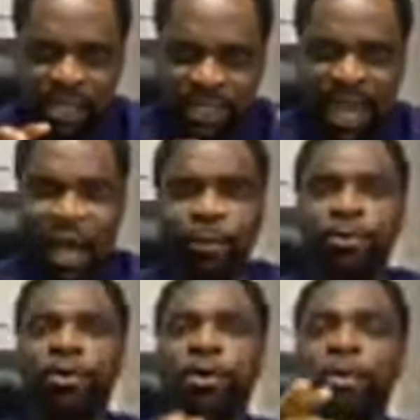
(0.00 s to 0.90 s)

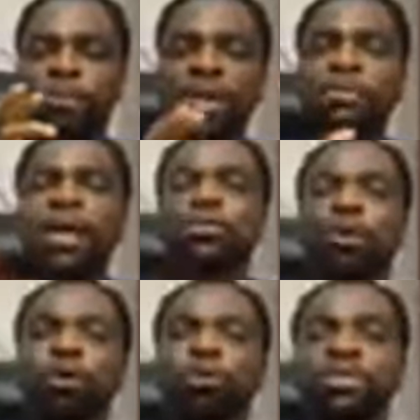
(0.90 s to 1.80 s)
Now, payment
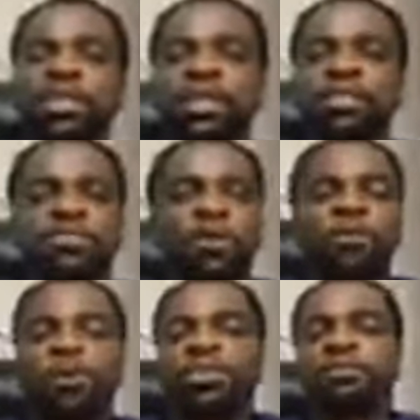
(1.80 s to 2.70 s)
hold is
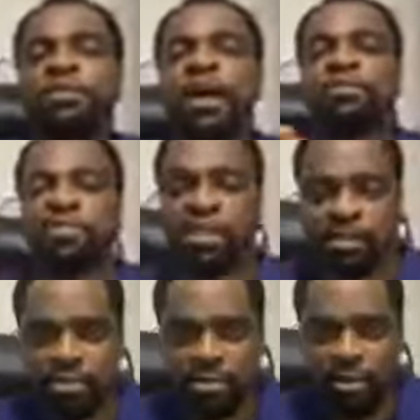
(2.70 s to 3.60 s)
for 45
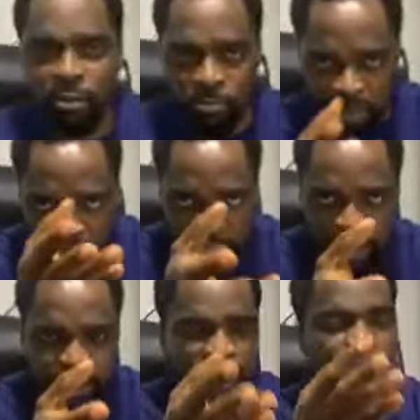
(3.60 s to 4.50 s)
days,
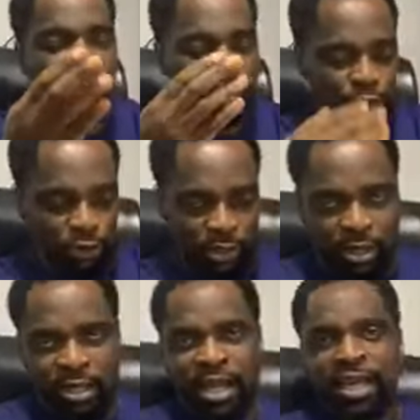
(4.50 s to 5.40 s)
meaning,
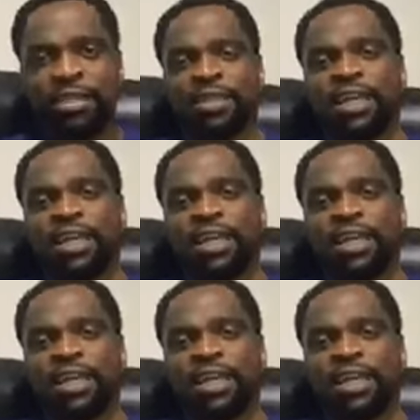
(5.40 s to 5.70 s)
like I